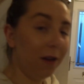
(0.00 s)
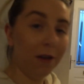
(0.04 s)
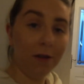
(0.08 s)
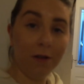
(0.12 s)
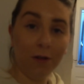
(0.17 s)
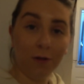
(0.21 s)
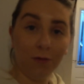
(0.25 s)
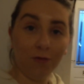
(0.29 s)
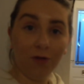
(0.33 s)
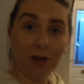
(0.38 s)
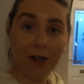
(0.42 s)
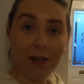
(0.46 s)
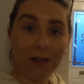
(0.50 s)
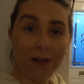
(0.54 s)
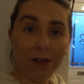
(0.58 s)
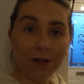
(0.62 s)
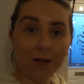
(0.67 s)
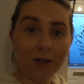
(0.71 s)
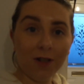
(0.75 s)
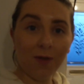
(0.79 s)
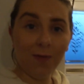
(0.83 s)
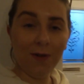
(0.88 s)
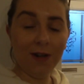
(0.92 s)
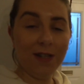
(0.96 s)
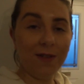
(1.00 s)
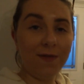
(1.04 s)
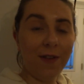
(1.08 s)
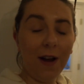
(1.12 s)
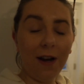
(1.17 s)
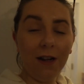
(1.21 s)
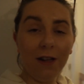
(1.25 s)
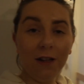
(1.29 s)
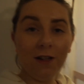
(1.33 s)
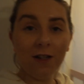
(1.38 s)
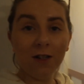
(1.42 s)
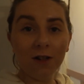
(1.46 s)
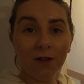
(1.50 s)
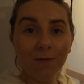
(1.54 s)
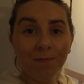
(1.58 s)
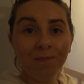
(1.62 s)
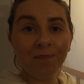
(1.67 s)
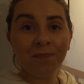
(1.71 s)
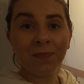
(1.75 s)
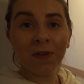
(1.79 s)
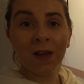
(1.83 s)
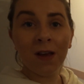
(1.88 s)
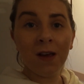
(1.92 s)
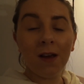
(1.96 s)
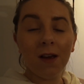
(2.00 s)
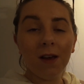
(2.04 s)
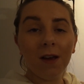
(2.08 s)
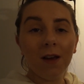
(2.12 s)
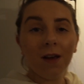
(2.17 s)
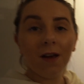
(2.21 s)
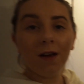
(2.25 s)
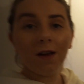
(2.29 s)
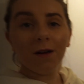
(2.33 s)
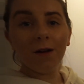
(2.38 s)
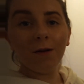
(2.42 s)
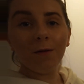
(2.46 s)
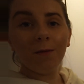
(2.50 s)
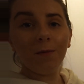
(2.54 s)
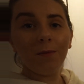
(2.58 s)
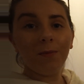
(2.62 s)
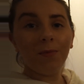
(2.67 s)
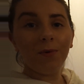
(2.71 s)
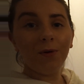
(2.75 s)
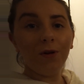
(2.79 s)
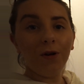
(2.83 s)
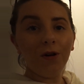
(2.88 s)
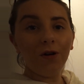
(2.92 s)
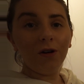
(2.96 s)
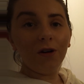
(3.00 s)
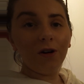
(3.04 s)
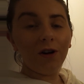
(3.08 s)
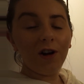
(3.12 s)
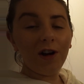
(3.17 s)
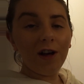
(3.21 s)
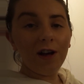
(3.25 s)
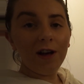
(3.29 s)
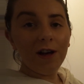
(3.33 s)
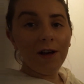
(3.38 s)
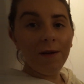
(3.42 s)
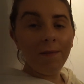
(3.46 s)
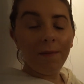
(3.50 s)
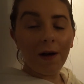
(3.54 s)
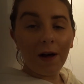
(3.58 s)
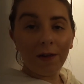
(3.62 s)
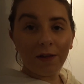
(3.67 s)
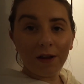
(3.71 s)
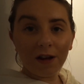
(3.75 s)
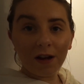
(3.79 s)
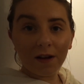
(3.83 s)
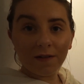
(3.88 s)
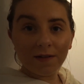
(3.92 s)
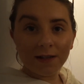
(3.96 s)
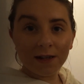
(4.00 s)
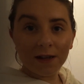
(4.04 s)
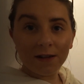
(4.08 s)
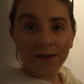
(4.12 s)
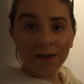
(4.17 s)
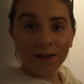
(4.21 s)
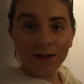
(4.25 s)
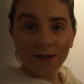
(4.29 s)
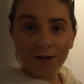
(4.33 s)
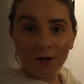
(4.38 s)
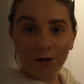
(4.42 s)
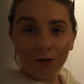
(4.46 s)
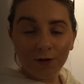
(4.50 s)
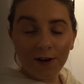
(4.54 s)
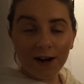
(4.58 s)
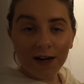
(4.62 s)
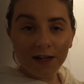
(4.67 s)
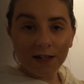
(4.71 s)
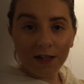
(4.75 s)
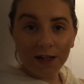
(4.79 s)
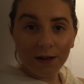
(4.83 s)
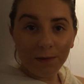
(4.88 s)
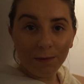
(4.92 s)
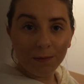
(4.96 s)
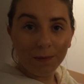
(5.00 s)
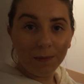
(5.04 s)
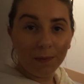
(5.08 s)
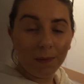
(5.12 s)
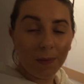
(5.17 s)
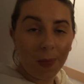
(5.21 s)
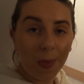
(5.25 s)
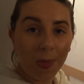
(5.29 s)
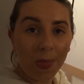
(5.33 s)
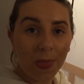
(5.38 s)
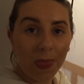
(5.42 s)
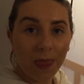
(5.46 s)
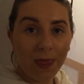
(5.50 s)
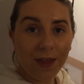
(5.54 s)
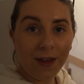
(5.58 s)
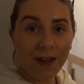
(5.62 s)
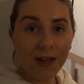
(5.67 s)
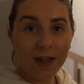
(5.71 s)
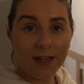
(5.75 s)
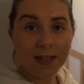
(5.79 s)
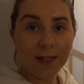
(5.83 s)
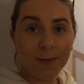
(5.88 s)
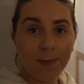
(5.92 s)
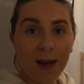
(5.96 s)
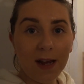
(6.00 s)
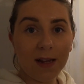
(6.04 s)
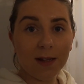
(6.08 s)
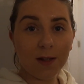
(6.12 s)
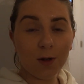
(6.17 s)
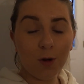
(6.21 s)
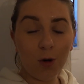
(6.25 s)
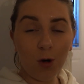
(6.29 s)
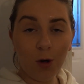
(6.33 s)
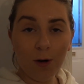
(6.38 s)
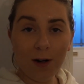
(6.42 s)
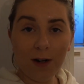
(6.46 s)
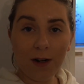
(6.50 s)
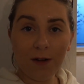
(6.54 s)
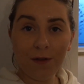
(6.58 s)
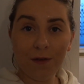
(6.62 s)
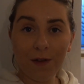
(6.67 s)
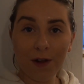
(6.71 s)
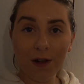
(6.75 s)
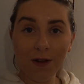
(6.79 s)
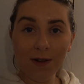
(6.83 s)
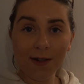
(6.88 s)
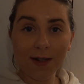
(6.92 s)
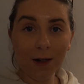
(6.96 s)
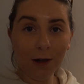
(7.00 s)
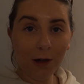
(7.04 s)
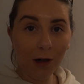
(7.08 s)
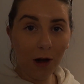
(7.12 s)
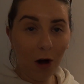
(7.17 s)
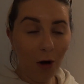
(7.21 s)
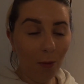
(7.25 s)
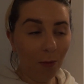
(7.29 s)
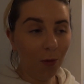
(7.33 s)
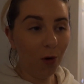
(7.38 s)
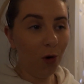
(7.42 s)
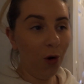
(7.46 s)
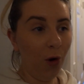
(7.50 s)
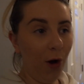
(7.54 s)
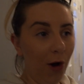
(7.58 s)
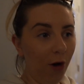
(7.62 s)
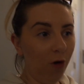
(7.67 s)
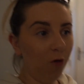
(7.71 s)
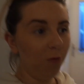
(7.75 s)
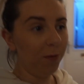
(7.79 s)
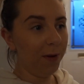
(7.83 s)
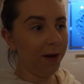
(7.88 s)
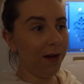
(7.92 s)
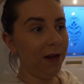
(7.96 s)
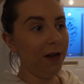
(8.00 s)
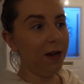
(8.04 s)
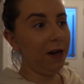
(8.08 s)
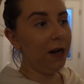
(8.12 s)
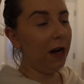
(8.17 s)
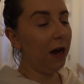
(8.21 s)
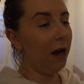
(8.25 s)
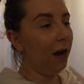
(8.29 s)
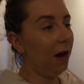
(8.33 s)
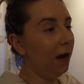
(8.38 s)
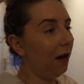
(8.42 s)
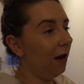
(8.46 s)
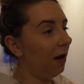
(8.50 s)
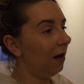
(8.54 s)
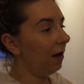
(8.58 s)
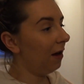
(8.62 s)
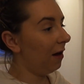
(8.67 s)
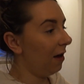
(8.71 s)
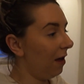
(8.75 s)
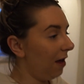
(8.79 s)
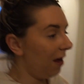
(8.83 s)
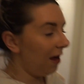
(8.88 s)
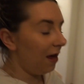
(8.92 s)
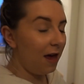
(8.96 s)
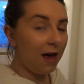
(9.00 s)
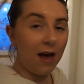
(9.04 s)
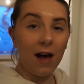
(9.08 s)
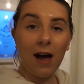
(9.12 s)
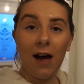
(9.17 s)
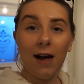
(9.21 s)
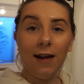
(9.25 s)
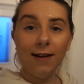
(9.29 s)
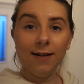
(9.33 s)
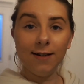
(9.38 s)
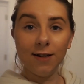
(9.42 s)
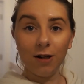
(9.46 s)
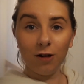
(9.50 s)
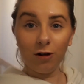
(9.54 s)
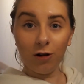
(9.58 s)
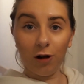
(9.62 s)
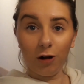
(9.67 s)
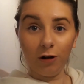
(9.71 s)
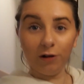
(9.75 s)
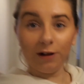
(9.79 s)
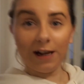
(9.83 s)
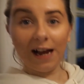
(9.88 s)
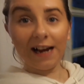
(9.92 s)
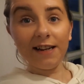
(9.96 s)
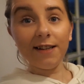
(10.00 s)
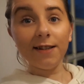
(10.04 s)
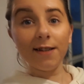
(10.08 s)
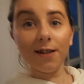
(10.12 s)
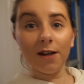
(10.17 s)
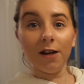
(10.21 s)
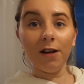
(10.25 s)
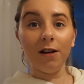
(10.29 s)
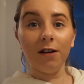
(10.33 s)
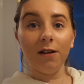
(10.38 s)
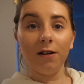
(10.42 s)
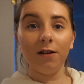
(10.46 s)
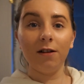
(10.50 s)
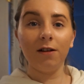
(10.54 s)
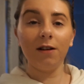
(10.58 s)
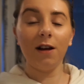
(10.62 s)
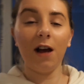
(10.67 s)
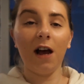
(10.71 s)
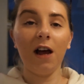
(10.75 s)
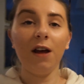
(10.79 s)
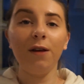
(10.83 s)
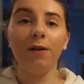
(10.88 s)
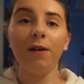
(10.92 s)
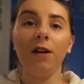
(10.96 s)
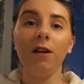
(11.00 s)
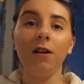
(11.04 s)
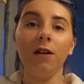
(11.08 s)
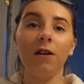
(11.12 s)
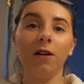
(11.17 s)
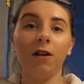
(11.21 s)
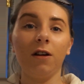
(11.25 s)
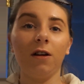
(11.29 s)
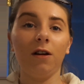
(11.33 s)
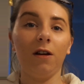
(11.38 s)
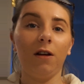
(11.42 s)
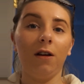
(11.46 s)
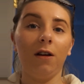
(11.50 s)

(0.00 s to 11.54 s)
it'll look really good when it's finally done. But I think I've said this already, the space already feels a lot more open and a lot lighter, I think.